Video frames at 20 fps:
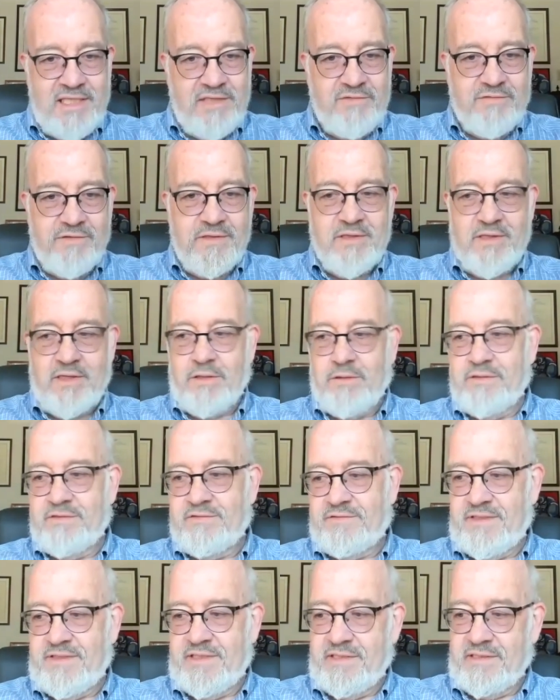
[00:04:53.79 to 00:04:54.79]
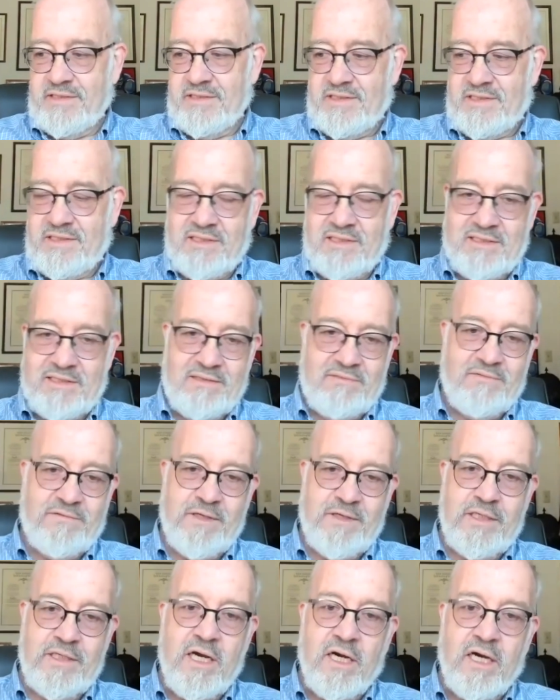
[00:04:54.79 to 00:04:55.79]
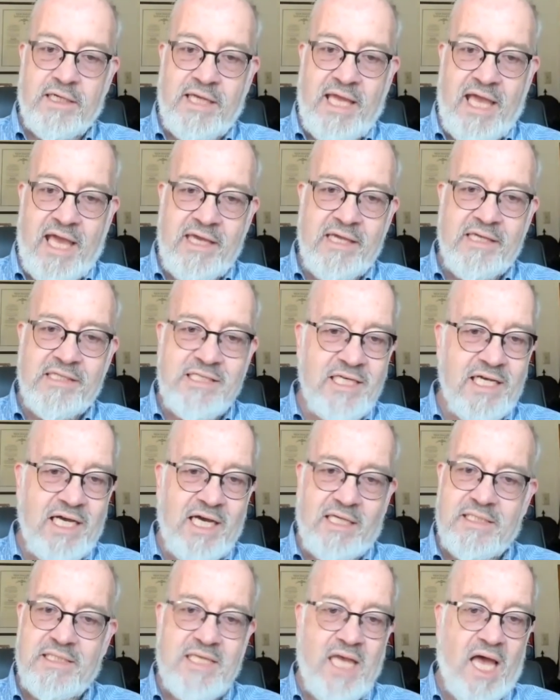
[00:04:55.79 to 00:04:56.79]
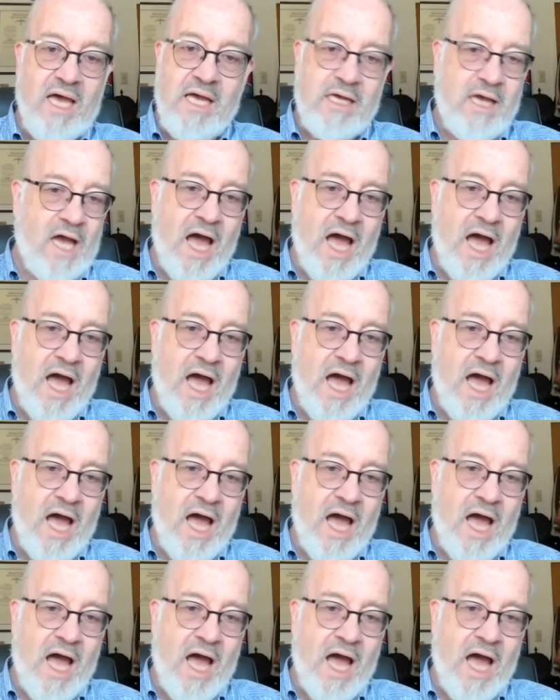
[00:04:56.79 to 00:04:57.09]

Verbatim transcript: even though it feels very archaic to us.